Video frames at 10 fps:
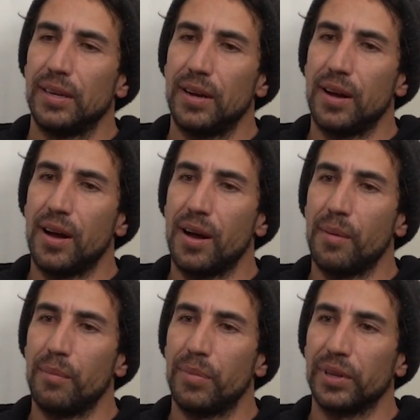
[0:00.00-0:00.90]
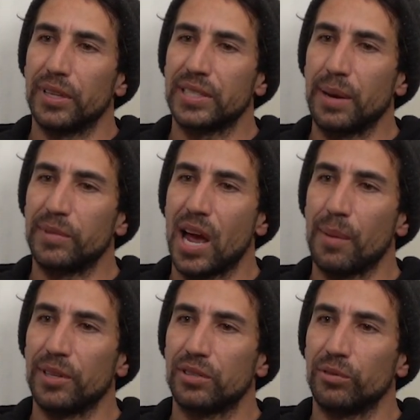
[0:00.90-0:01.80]
But at the same
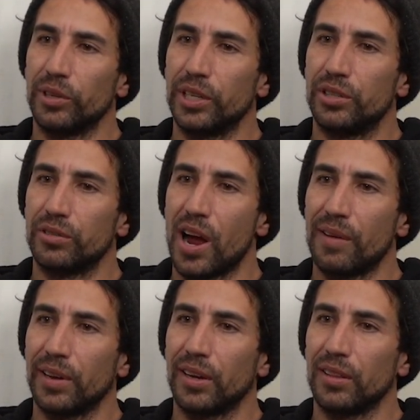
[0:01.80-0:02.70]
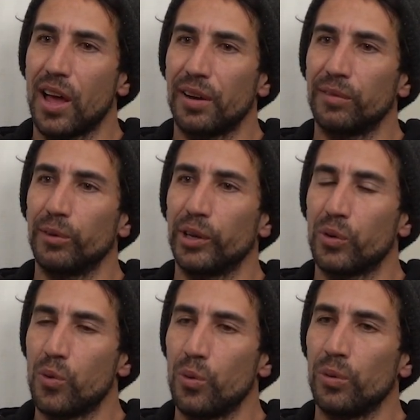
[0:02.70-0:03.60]
time, it's really driving a lot of really
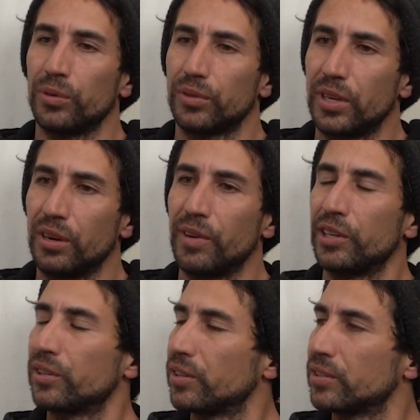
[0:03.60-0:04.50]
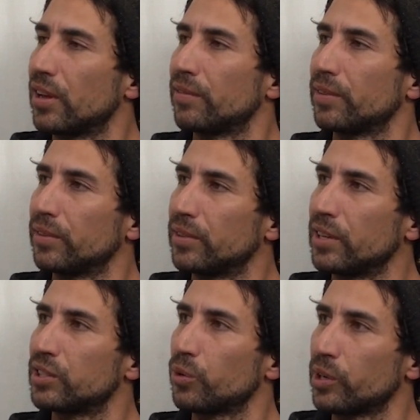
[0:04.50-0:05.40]
cool innovation and stuff and
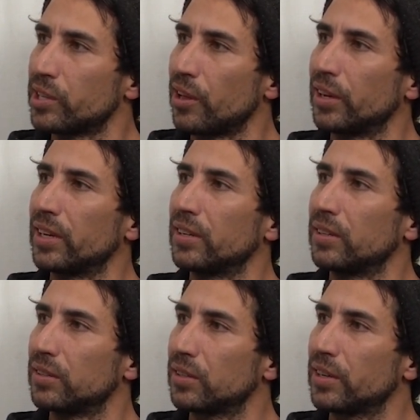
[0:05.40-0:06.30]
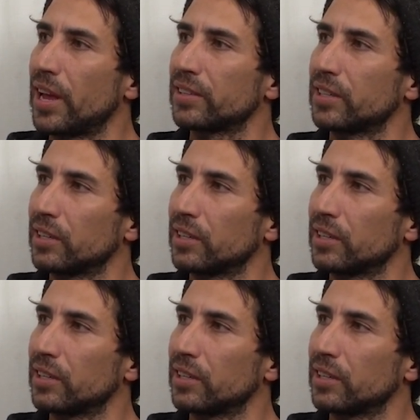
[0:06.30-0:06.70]
storytelling and connecting.